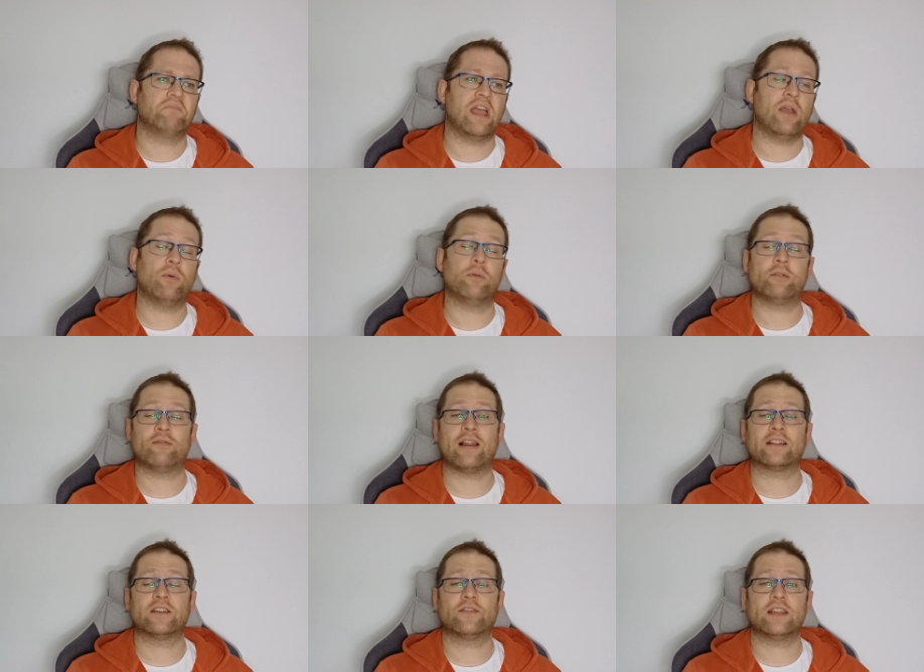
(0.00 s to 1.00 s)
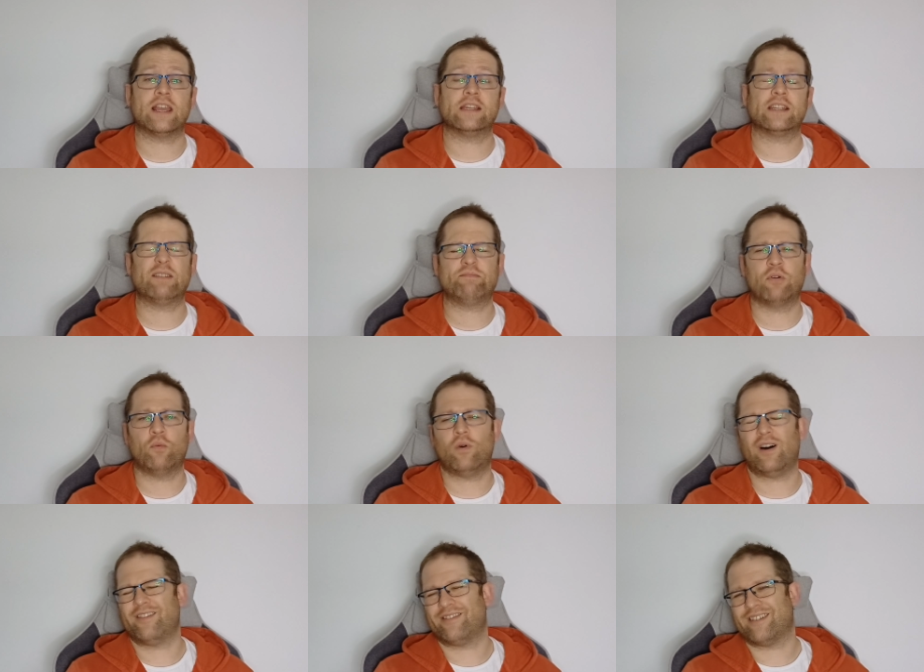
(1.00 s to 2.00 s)
It will be relatively easy, but
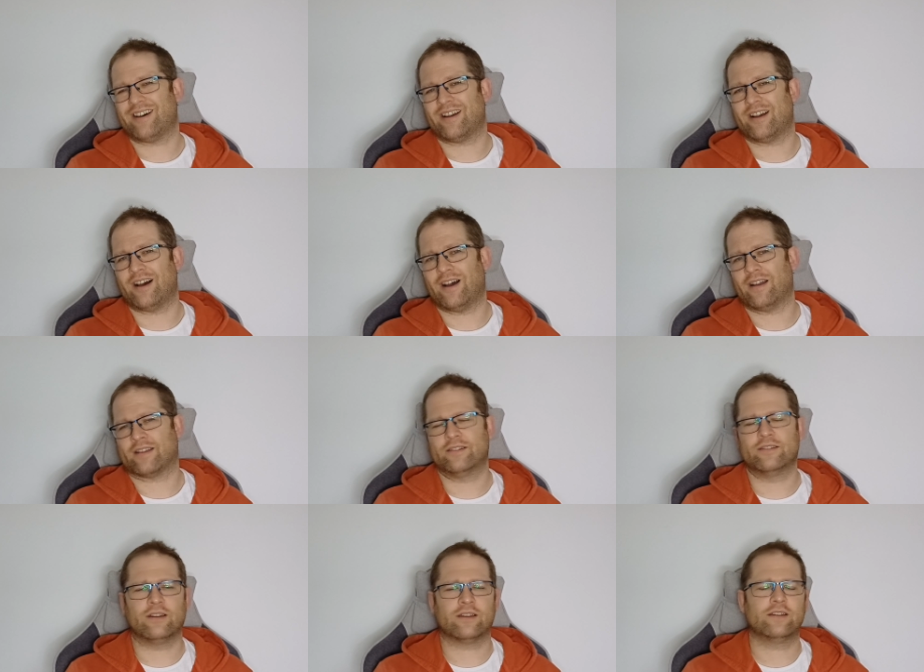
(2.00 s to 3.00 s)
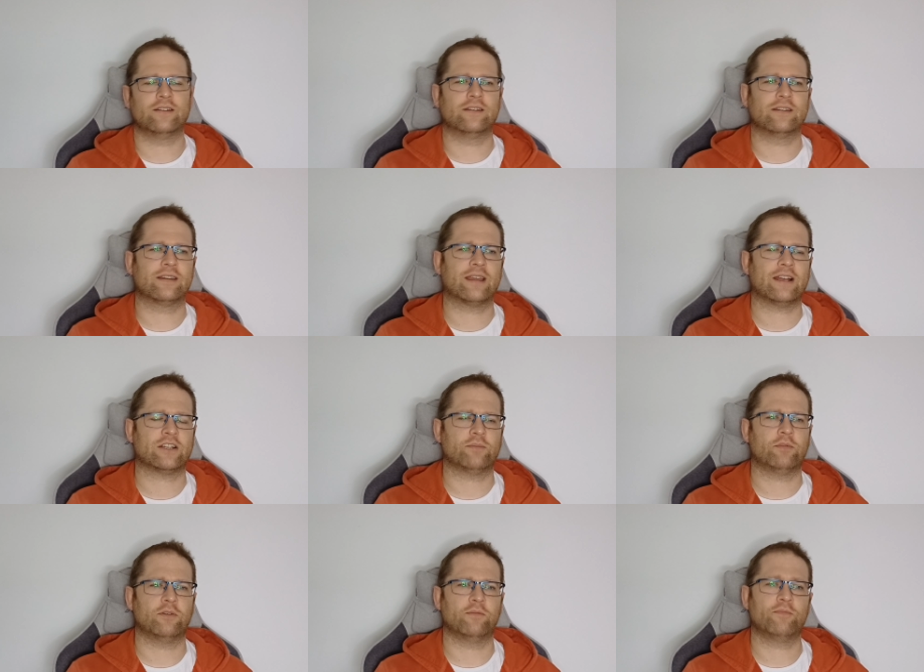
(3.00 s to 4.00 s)
while I can catch
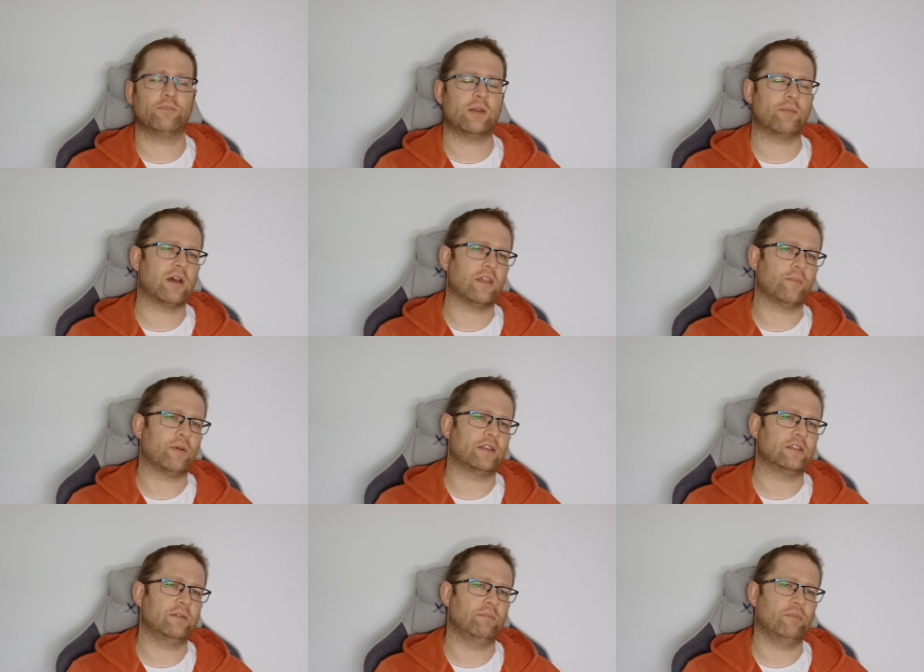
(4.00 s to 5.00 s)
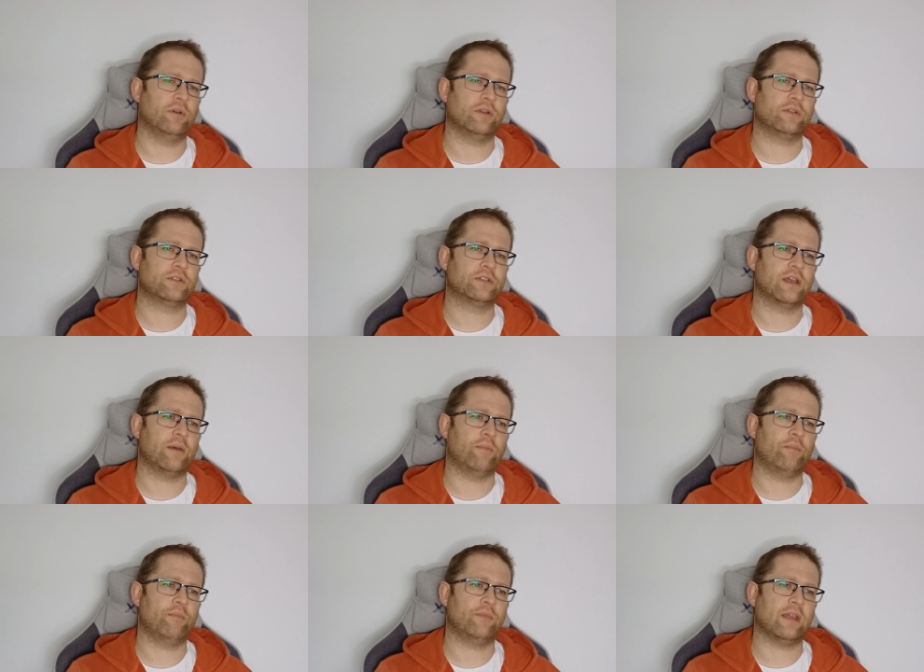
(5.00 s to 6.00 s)
up on a bit of my other painting. But
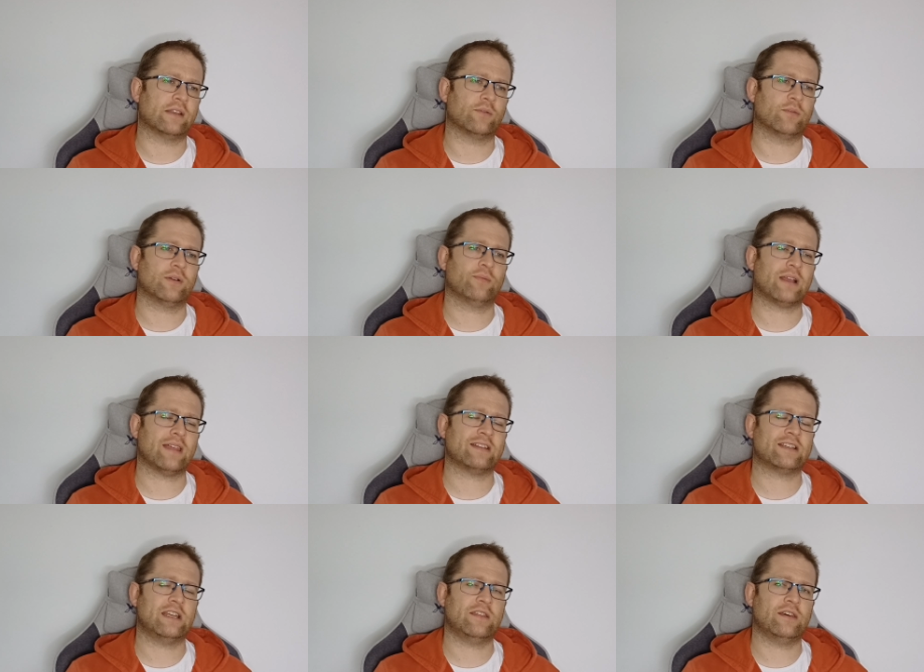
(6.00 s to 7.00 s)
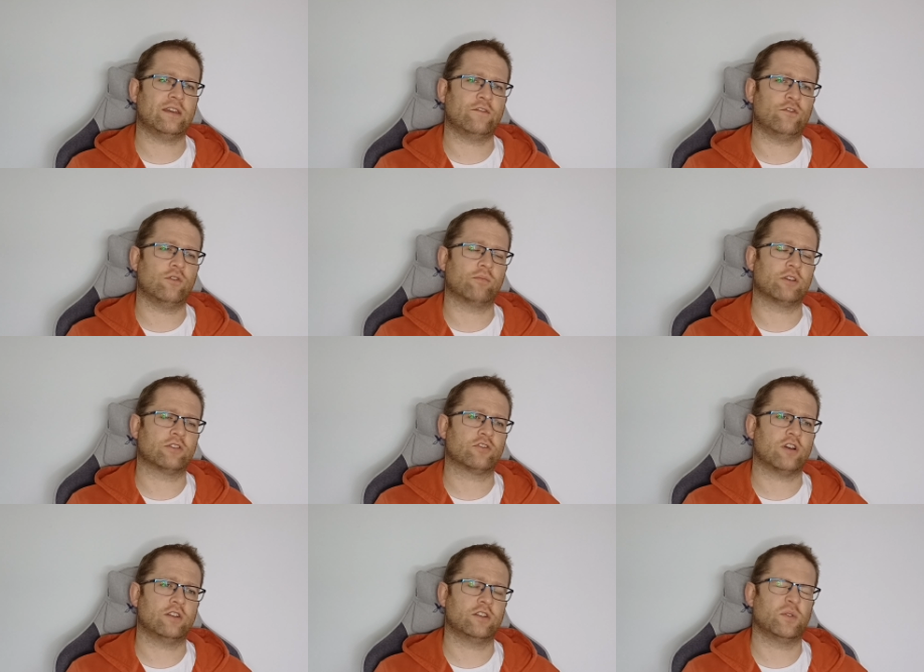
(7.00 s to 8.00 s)
yeah, so we'll get the T-34. I'm going to
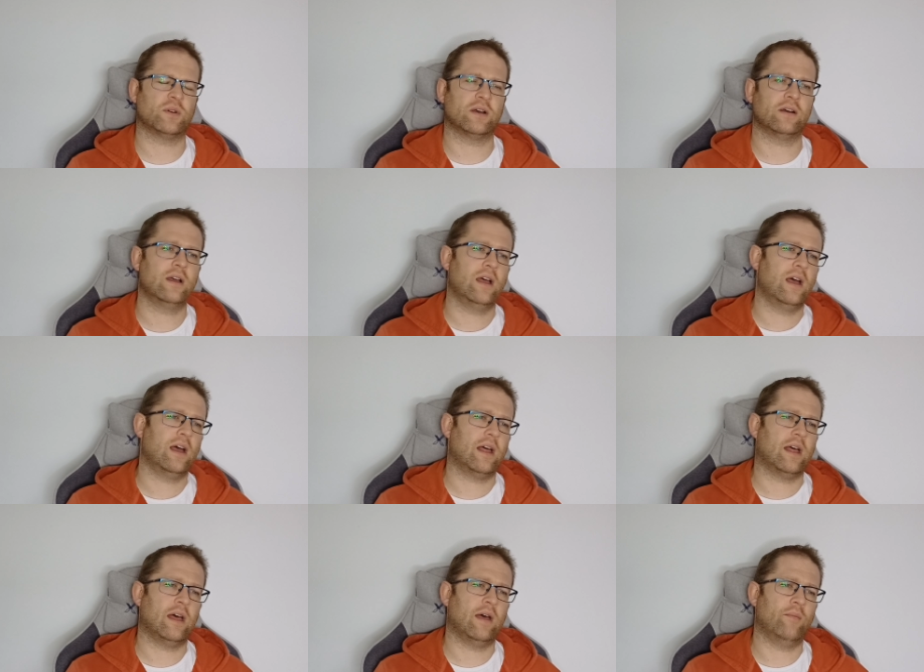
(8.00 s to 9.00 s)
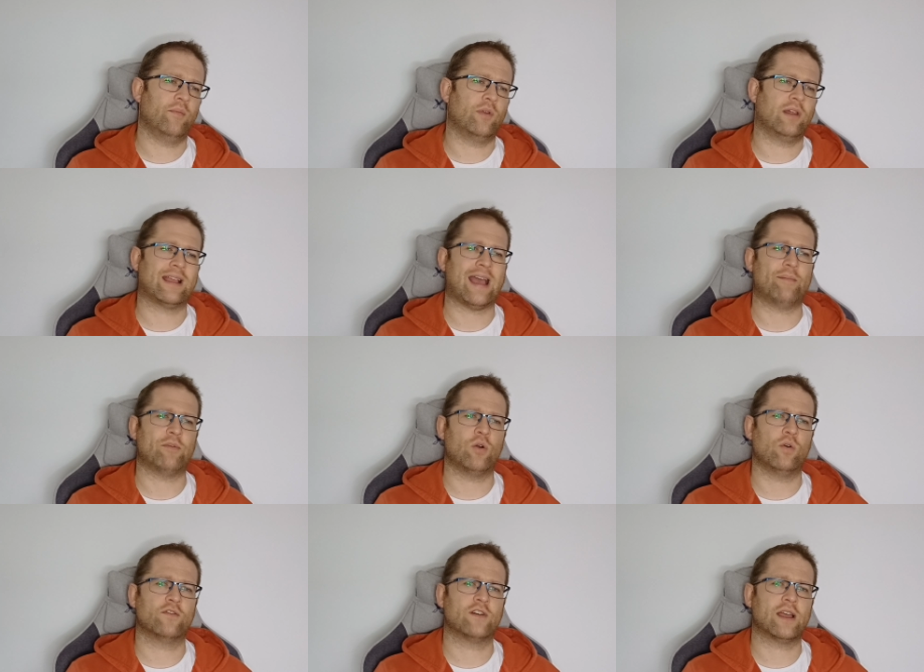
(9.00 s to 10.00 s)
try and do a
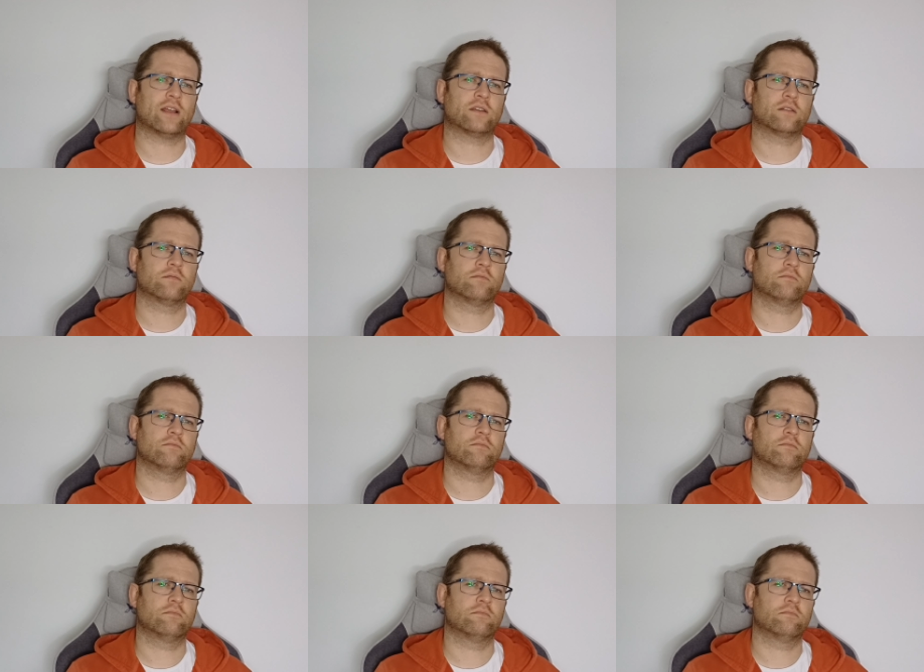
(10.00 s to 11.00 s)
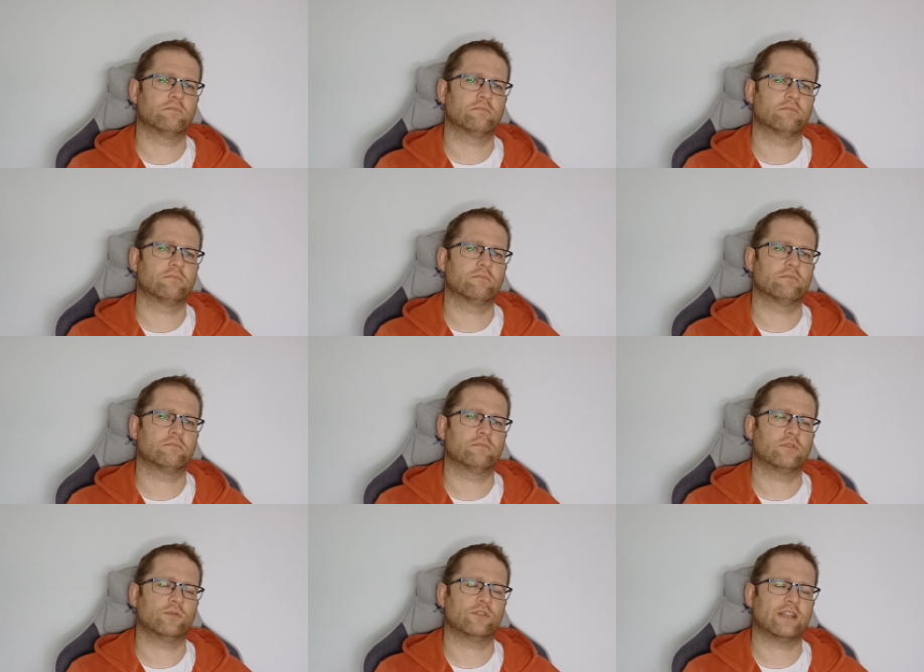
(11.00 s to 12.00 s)
camo effect,
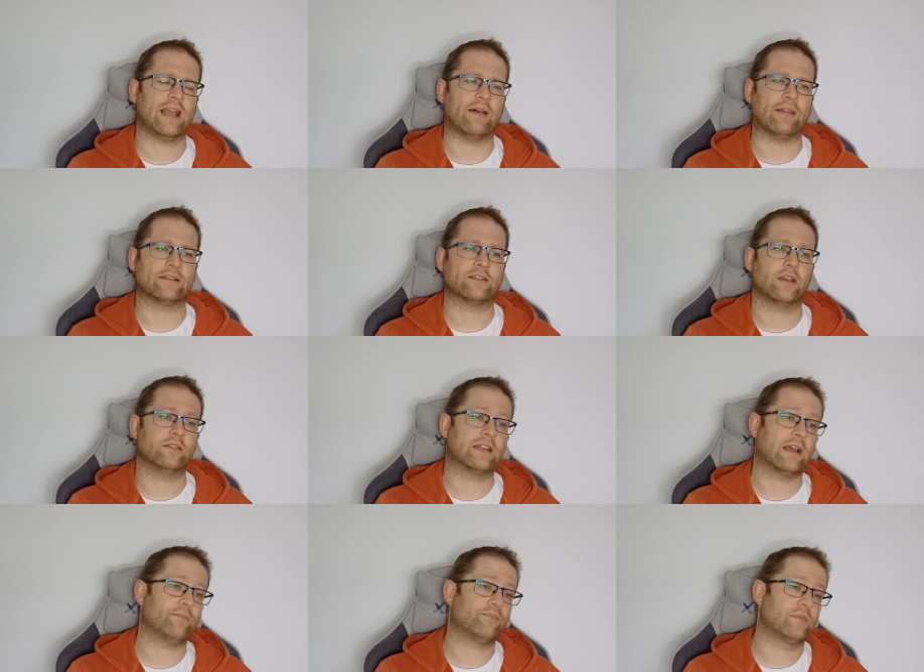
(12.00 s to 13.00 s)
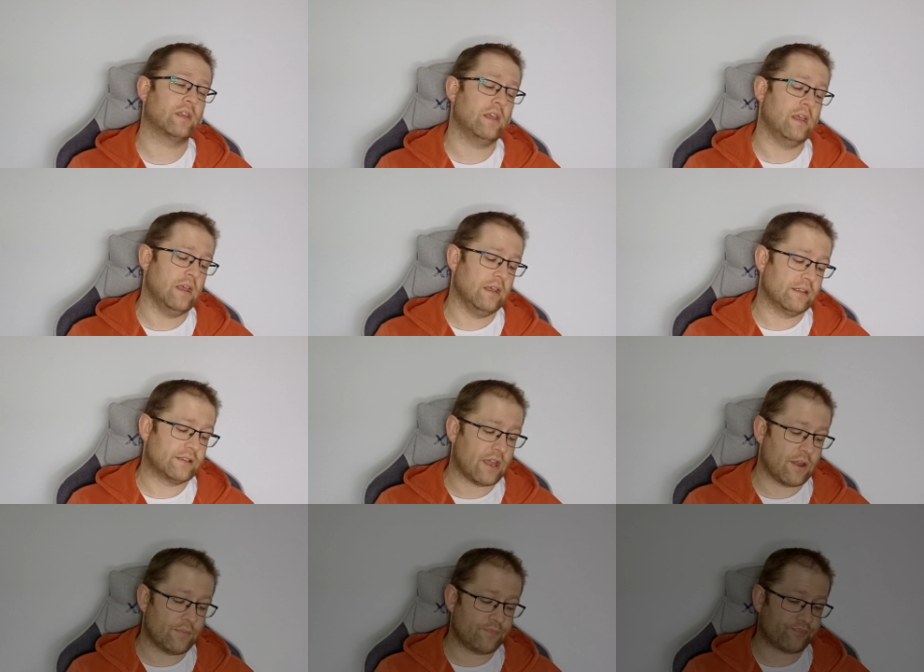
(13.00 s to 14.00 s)
but we'll see how that turns out.
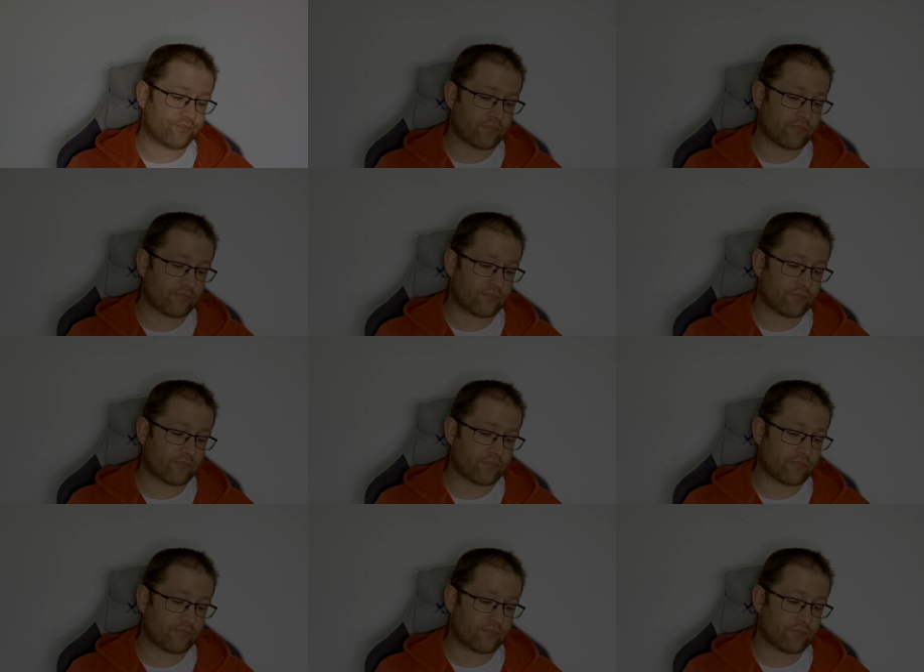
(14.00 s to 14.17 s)
So